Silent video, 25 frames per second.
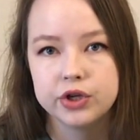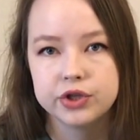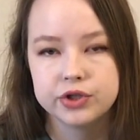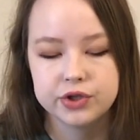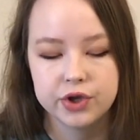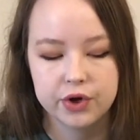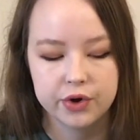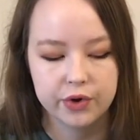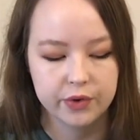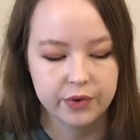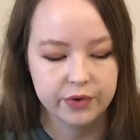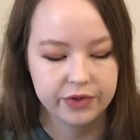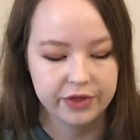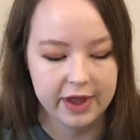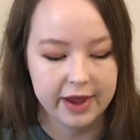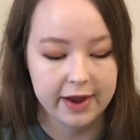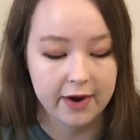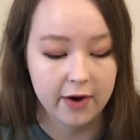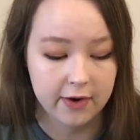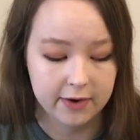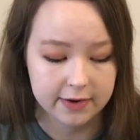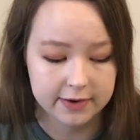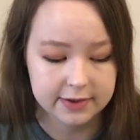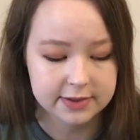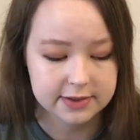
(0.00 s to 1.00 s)
So they
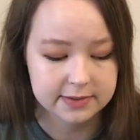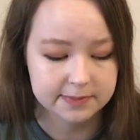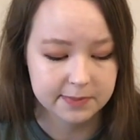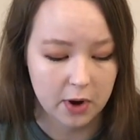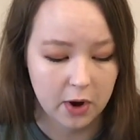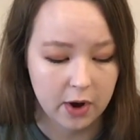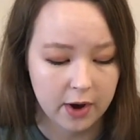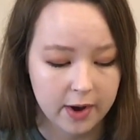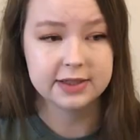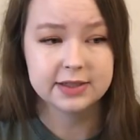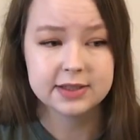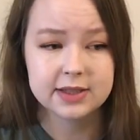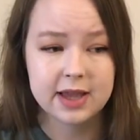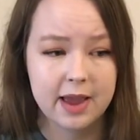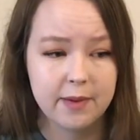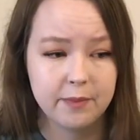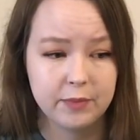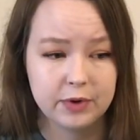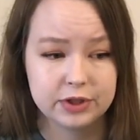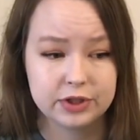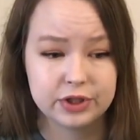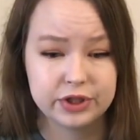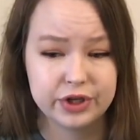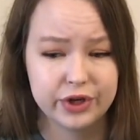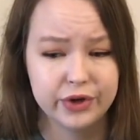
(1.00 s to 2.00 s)
are small. This came
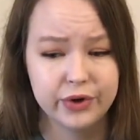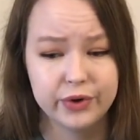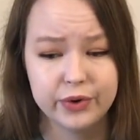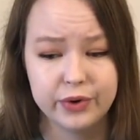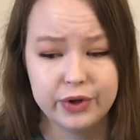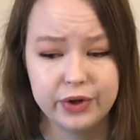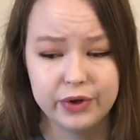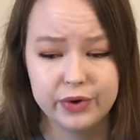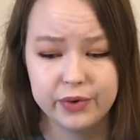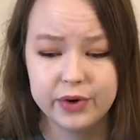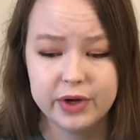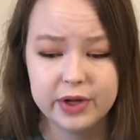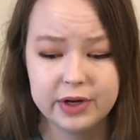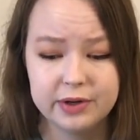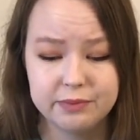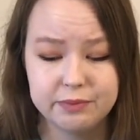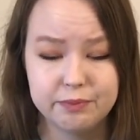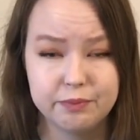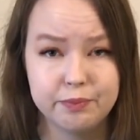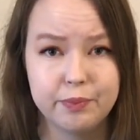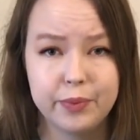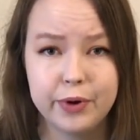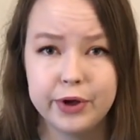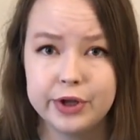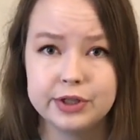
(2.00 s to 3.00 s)
with 2. You could
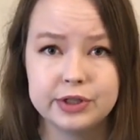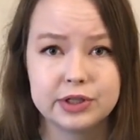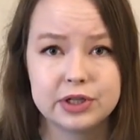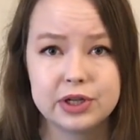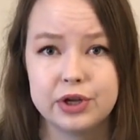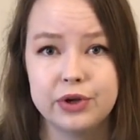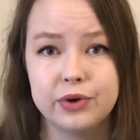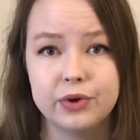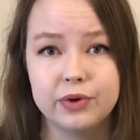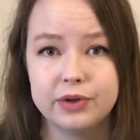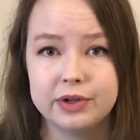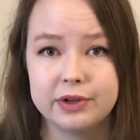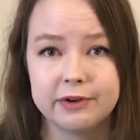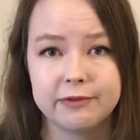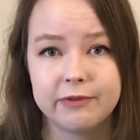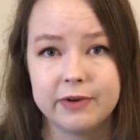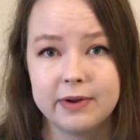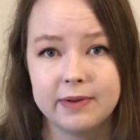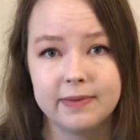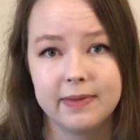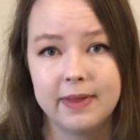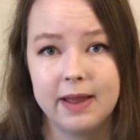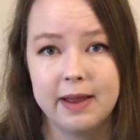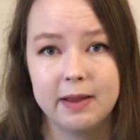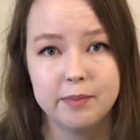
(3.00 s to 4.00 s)
put 2
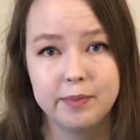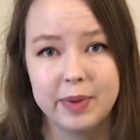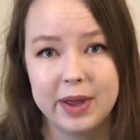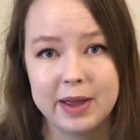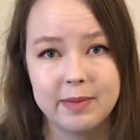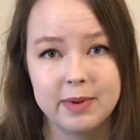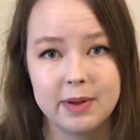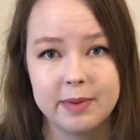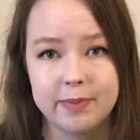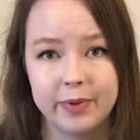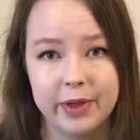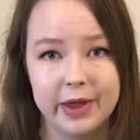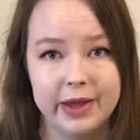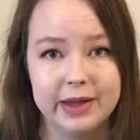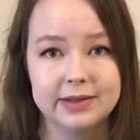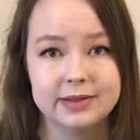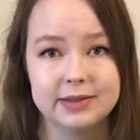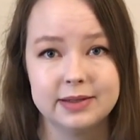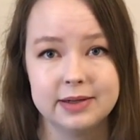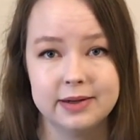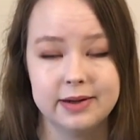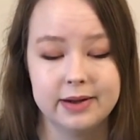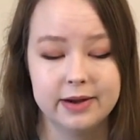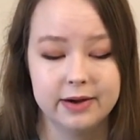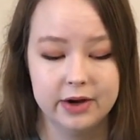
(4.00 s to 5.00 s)
different like baby
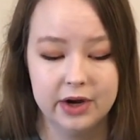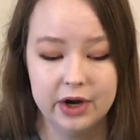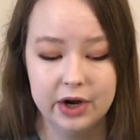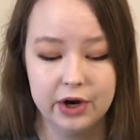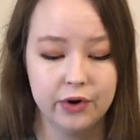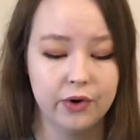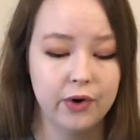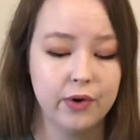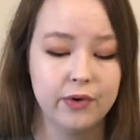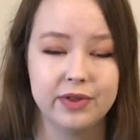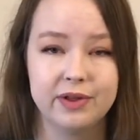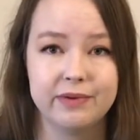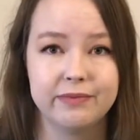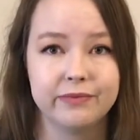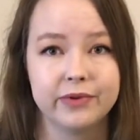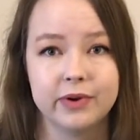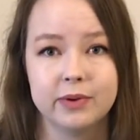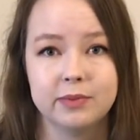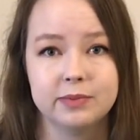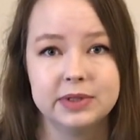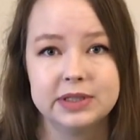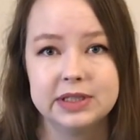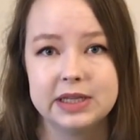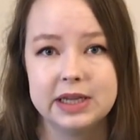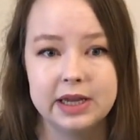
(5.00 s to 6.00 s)
plants in here and grow them
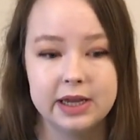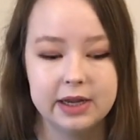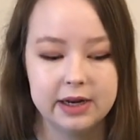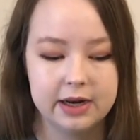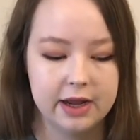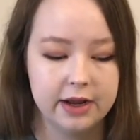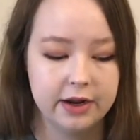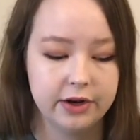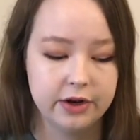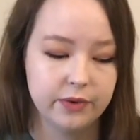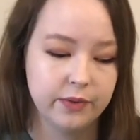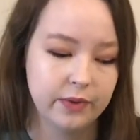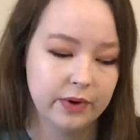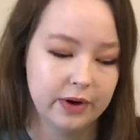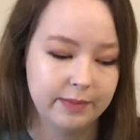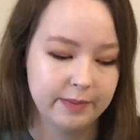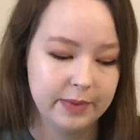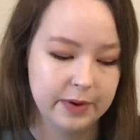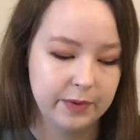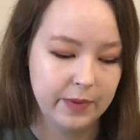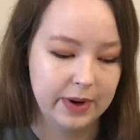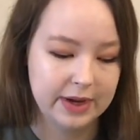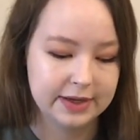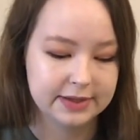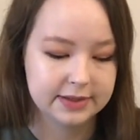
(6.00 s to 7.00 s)
from seed, and you wouldn't
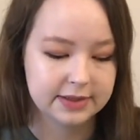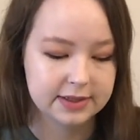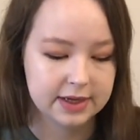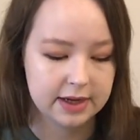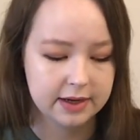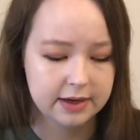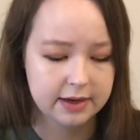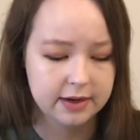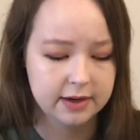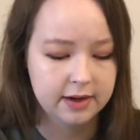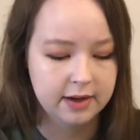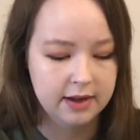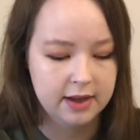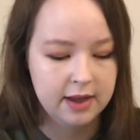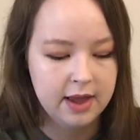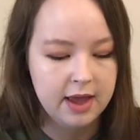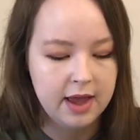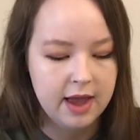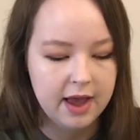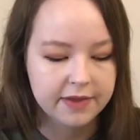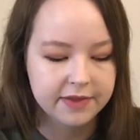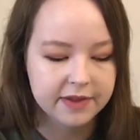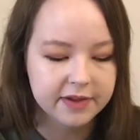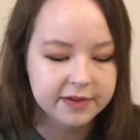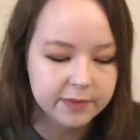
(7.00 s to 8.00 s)
be wasting.
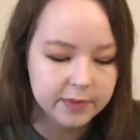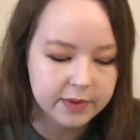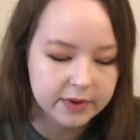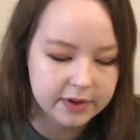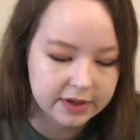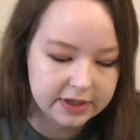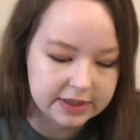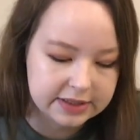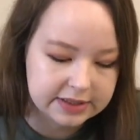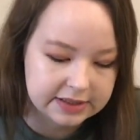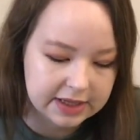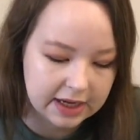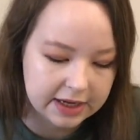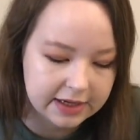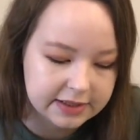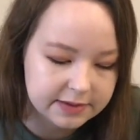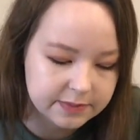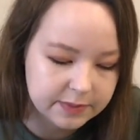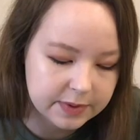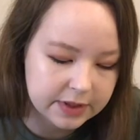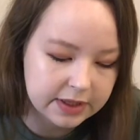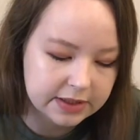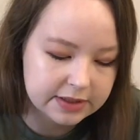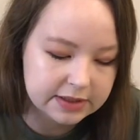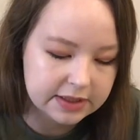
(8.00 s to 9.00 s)
And this one is nice
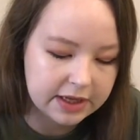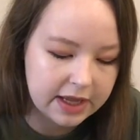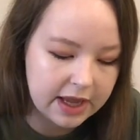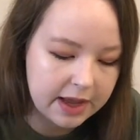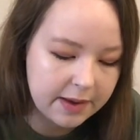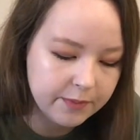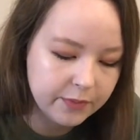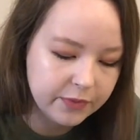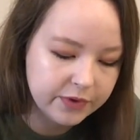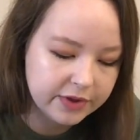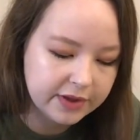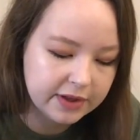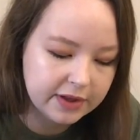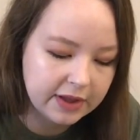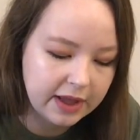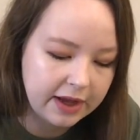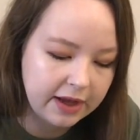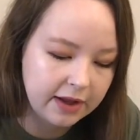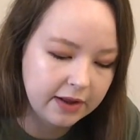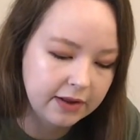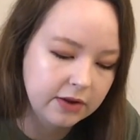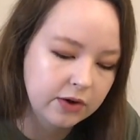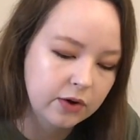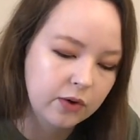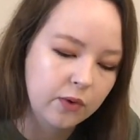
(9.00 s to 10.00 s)
because it came with
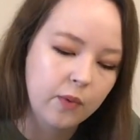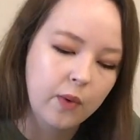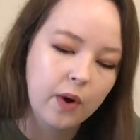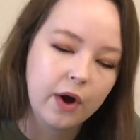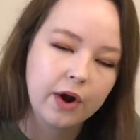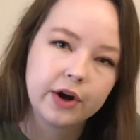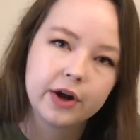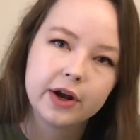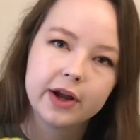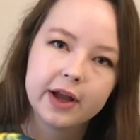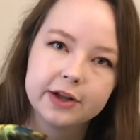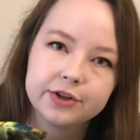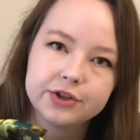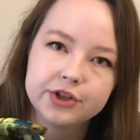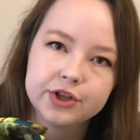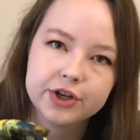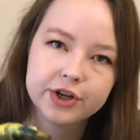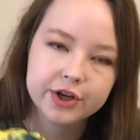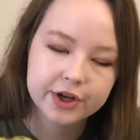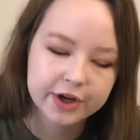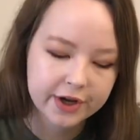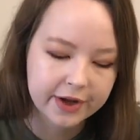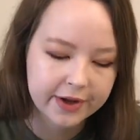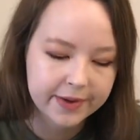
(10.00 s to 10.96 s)
a little water catcher.